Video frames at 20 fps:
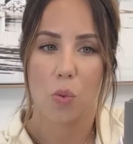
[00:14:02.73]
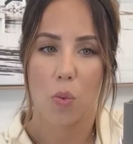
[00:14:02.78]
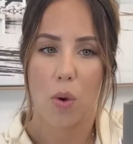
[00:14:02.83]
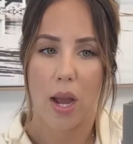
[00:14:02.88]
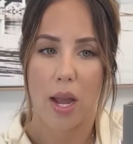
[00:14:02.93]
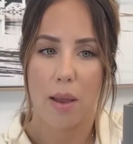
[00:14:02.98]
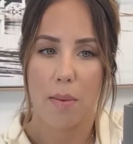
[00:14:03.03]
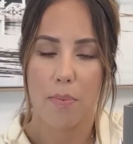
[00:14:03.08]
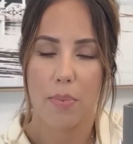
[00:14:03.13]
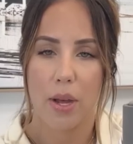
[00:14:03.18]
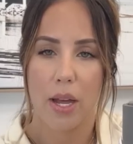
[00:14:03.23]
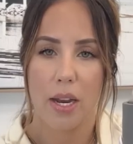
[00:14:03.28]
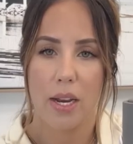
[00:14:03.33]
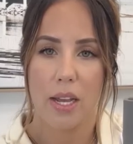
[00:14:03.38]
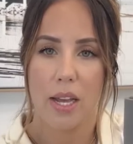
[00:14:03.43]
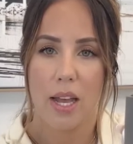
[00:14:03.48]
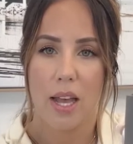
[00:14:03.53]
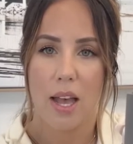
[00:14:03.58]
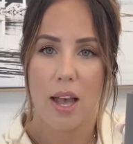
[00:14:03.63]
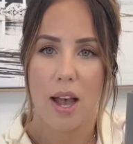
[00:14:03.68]
white, but
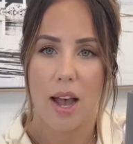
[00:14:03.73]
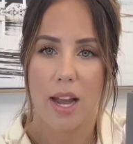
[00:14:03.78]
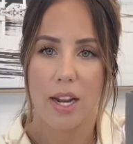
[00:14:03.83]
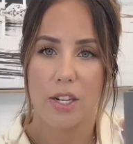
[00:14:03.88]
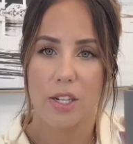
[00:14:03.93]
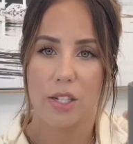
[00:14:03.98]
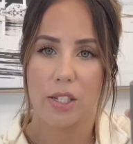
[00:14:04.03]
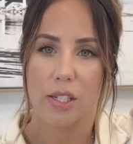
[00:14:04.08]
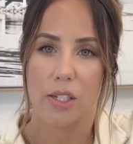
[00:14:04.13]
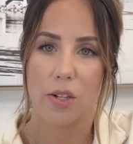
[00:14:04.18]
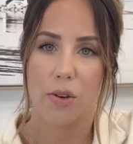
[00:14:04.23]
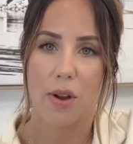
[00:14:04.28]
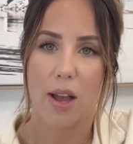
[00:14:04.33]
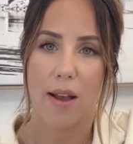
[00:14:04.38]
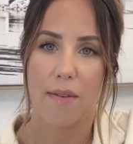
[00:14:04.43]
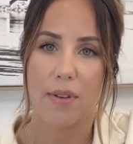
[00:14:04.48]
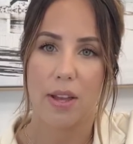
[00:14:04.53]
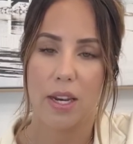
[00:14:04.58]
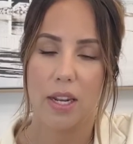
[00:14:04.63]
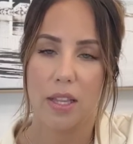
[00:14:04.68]
I just don't
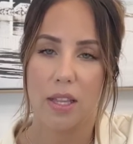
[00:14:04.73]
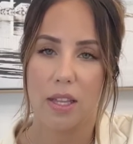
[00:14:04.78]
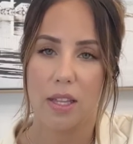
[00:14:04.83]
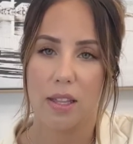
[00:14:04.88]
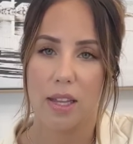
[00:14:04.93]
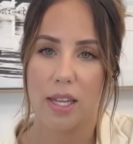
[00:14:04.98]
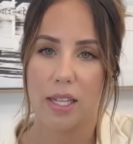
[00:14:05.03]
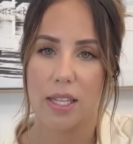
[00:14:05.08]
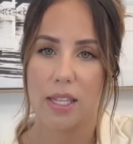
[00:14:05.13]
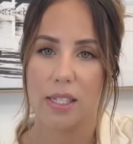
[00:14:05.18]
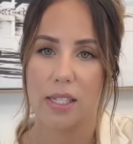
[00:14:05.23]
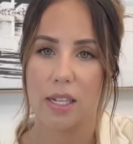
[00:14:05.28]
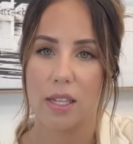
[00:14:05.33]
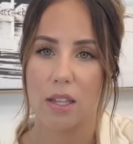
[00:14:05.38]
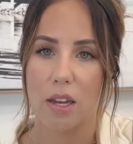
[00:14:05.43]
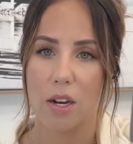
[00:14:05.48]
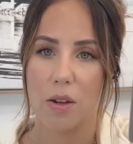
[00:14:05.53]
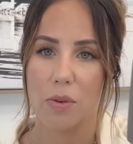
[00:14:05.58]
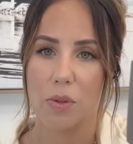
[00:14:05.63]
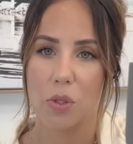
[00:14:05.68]
have anything like this. I
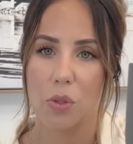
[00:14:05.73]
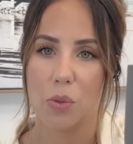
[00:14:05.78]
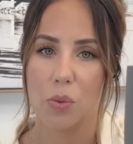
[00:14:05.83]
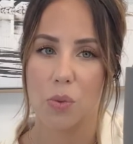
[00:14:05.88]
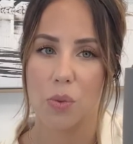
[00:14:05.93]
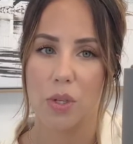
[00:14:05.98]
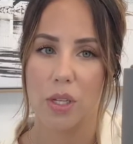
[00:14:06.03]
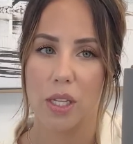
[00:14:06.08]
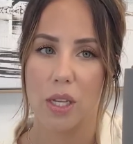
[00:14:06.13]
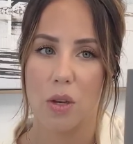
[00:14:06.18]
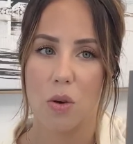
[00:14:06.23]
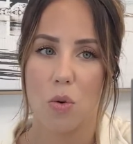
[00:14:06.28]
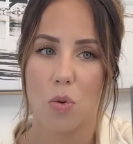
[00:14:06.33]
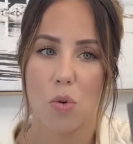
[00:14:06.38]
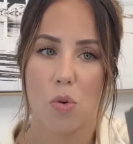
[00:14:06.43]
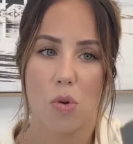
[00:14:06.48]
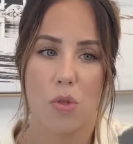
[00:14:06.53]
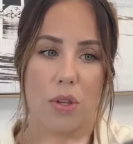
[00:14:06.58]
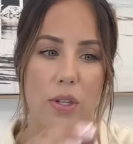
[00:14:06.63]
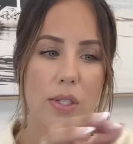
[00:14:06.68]
thought it was really
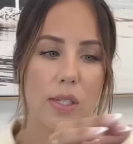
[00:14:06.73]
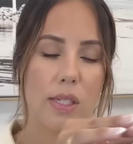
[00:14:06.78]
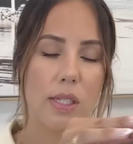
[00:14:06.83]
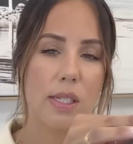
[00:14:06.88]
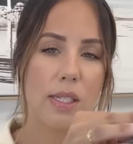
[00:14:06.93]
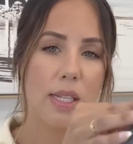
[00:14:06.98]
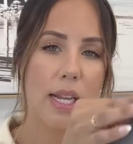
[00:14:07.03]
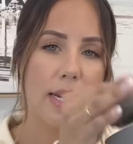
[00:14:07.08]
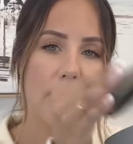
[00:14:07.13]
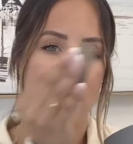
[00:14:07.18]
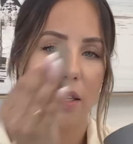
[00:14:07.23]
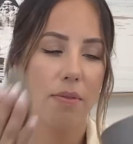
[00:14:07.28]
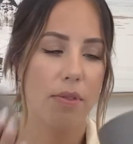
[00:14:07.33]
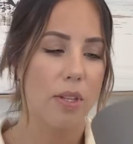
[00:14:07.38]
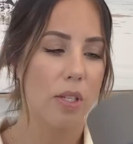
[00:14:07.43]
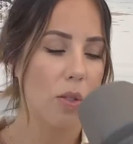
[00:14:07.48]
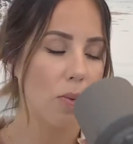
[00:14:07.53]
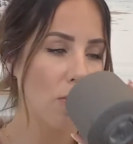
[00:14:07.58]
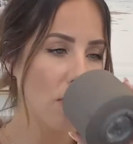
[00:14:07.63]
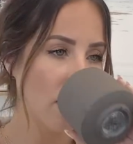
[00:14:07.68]
cool. The scent of
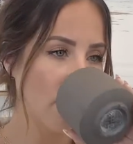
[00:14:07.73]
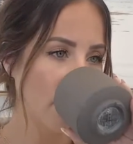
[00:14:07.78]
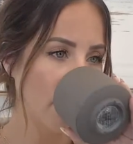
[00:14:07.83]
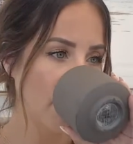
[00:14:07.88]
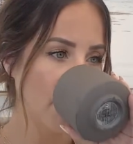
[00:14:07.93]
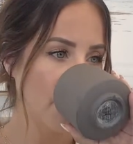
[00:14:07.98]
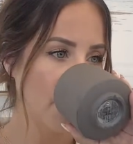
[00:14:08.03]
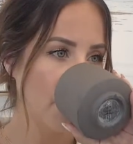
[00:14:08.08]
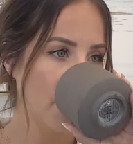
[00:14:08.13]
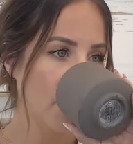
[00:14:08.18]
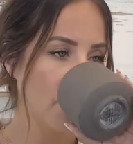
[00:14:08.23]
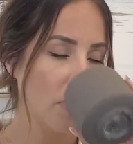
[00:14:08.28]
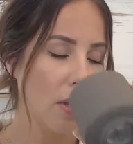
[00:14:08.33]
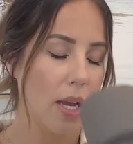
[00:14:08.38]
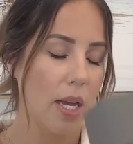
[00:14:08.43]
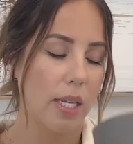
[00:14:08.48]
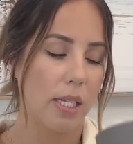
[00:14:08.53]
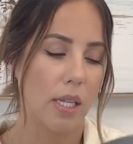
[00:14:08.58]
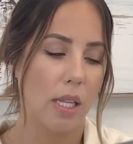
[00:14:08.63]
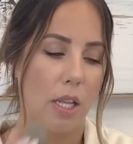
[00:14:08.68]
this one
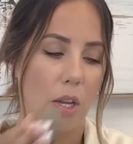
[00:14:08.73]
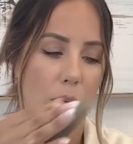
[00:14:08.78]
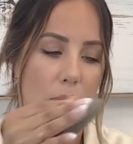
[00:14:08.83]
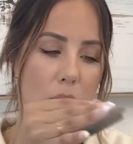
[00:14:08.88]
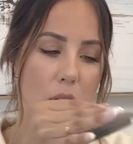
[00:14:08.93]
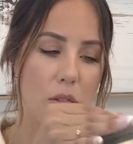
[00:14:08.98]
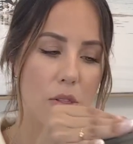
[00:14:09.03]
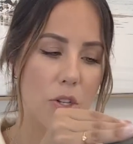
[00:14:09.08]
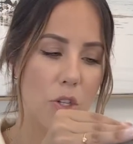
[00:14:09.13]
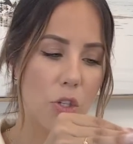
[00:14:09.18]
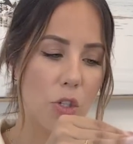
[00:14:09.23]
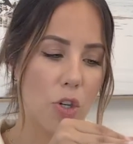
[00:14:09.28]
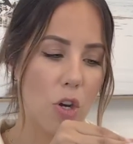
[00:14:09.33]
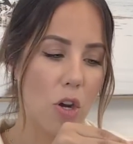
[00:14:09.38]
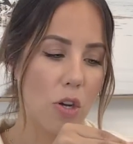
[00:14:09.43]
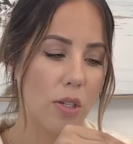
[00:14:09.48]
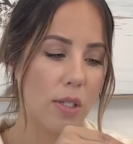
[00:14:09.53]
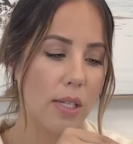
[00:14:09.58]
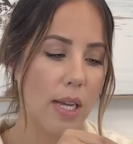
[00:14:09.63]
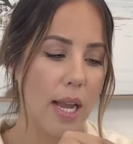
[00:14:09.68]
is a little bit on the
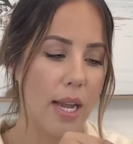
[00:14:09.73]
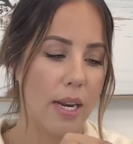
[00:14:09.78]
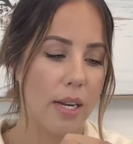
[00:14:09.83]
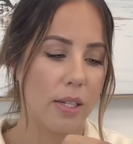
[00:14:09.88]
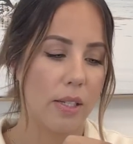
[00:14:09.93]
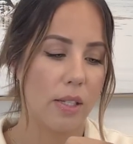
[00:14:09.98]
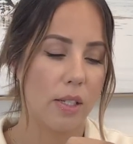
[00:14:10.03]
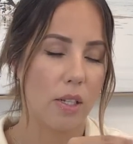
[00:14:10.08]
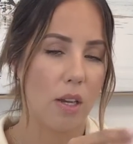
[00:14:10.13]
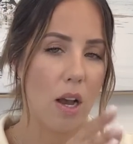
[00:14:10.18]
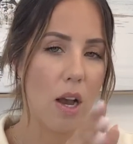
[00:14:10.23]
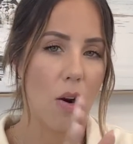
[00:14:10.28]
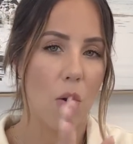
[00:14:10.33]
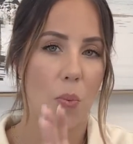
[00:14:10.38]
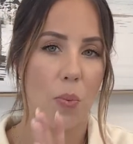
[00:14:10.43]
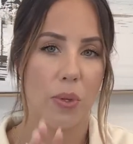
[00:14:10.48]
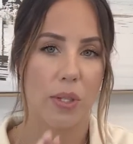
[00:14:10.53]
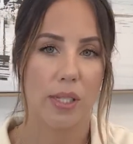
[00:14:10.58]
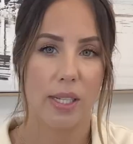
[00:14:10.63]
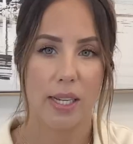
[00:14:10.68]
strong side. It's got
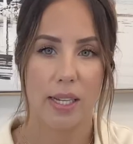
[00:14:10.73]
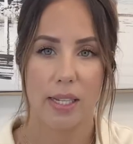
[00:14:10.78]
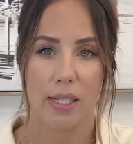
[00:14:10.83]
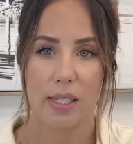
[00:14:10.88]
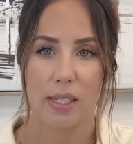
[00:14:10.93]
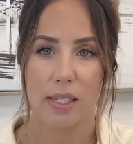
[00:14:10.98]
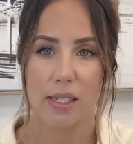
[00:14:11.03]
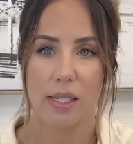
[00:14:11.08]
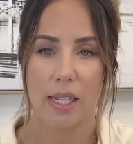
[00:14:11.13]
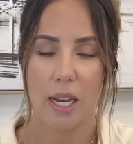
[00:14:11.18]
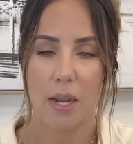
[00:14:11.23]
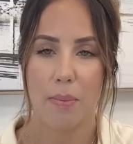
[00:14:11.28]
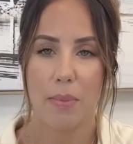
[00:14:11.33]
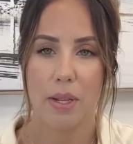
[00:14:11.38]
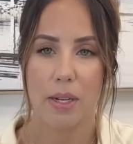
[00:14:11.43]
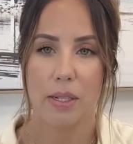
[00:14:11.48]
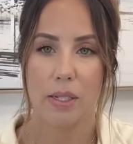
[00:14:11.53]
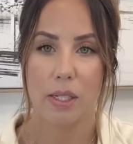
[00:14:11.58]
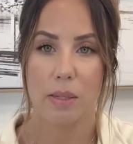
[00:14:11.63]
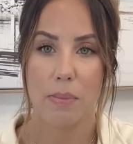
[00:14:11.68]
almost like a
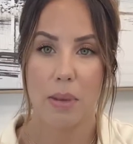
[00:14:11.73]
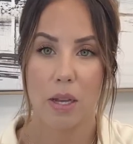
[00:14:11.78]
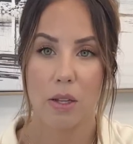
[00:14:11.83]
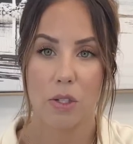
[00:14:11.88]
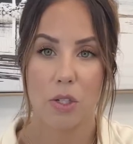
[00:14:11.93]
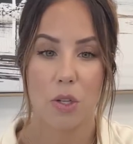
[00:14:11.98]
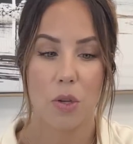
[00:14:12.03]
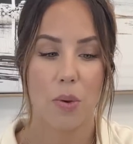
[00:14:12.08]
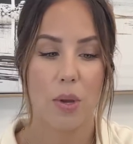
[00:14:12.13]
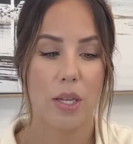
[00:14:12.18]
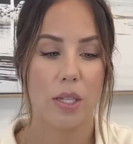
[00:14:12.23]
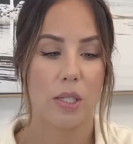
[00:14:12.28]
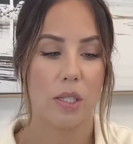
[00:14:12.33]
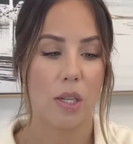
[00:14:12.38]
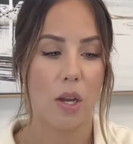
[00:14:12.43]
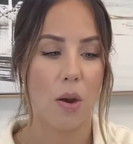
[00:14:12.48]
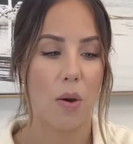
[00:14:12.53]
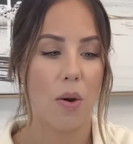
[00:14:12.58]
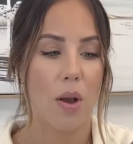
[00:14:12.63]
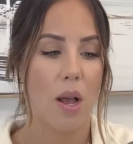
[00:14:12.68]
cinnamon smell to it,
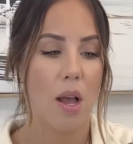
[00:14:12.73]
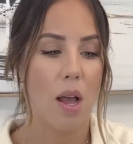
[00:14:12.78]
so